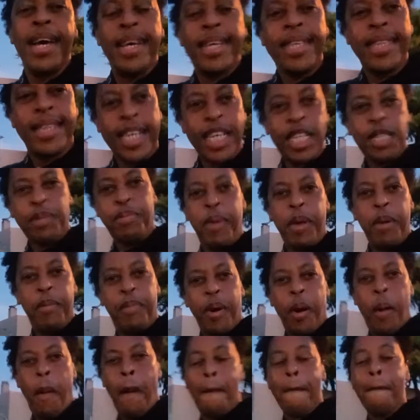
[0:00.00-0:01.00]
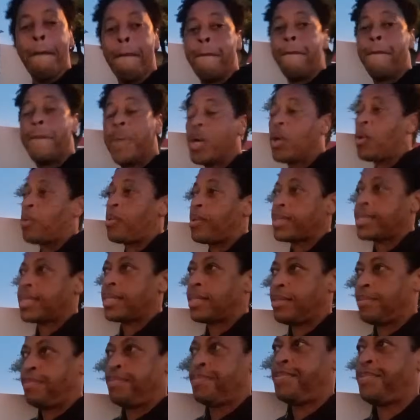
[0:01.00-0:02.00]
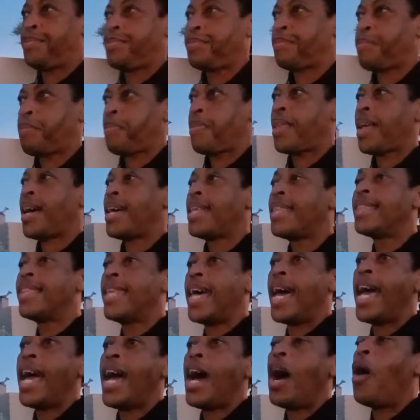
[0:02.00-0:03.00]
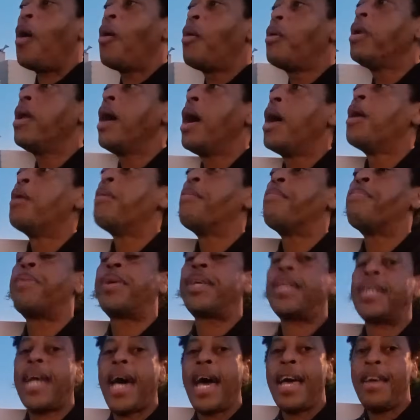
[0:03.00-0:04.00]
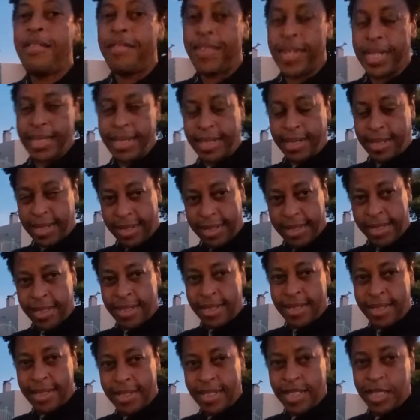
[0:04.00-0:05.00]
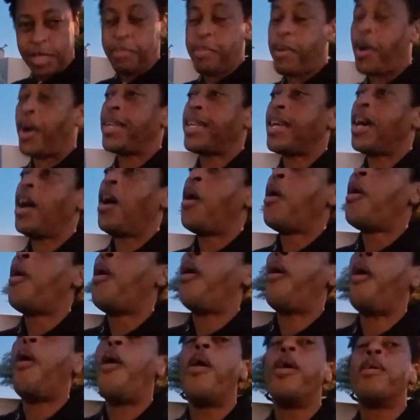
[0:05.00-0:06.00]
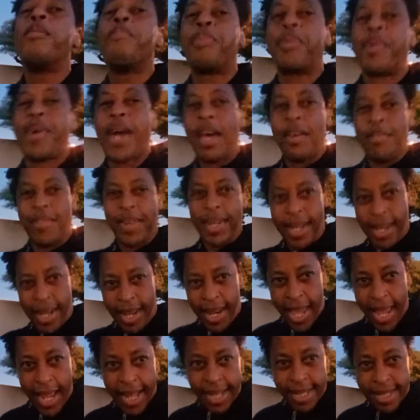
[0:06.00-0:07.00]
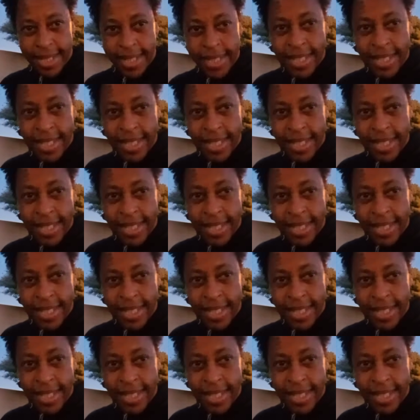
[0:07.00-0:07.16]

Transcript: These people built their own private spot on private land,